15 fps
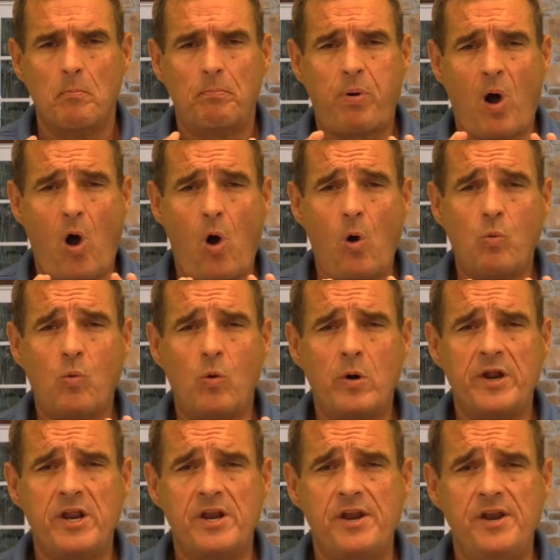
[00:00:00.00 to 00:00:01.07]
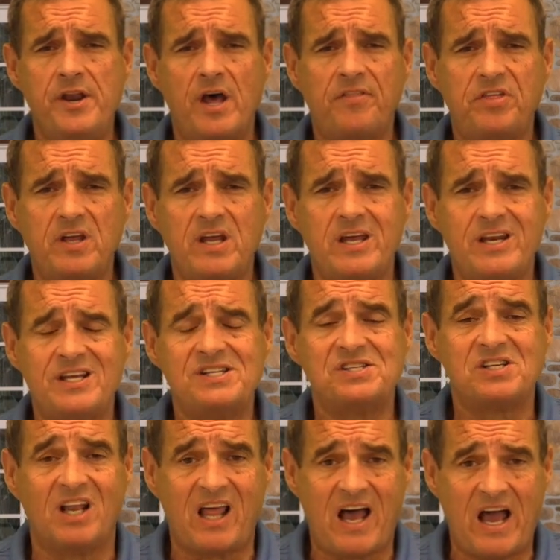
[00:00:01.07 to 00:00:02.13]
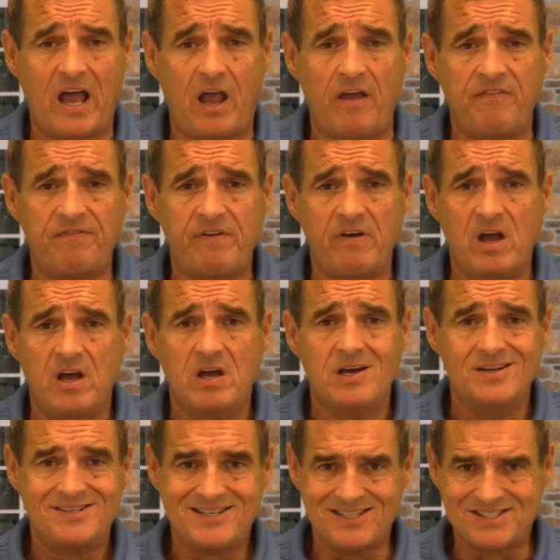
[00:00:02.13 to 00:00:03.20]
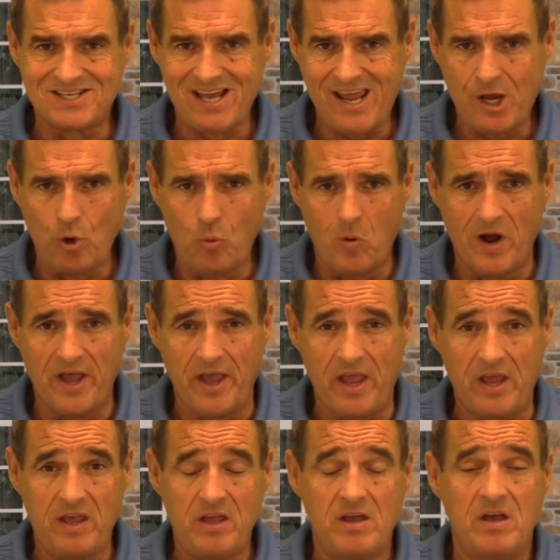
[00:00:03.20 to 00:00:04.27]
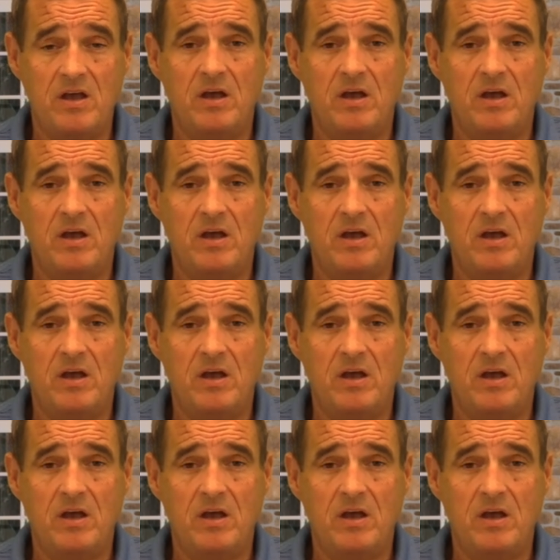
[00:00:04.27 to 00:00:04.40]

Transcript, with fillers: Paul wanted nothing in his life to take away